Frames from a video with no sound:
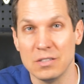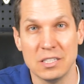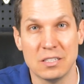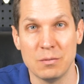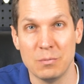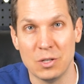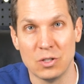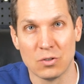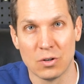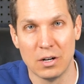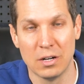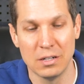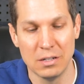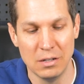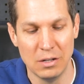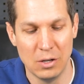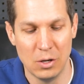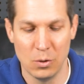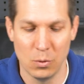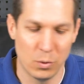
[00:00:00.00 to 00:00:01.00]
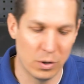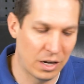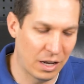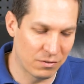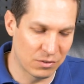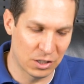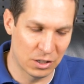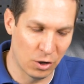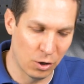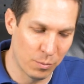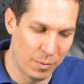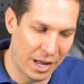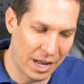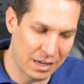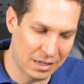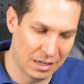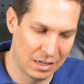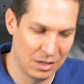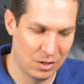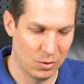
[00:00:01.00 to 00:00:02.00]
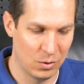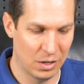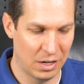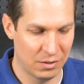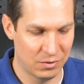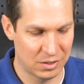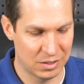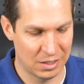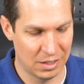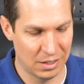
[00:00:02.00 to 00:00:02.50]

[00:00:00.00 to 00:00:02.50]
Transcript: of these had been wrong, We'd have to go back, we'd have to